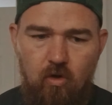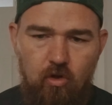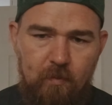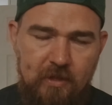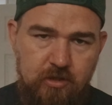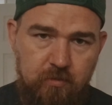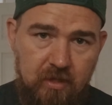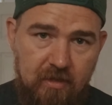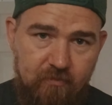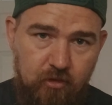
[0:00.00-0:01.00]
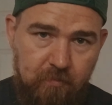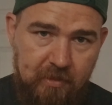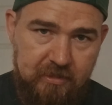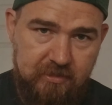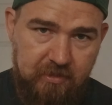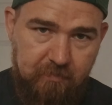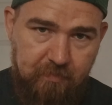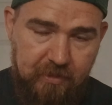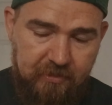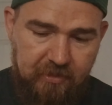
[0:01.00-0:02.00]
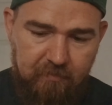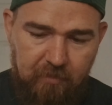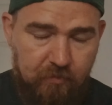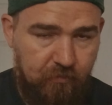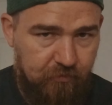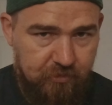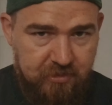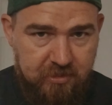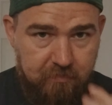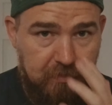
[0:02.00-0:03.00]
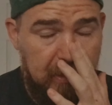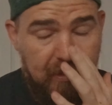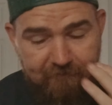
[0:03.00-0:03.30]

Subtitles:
although I do love Lumix and the Micro Four Thirds system,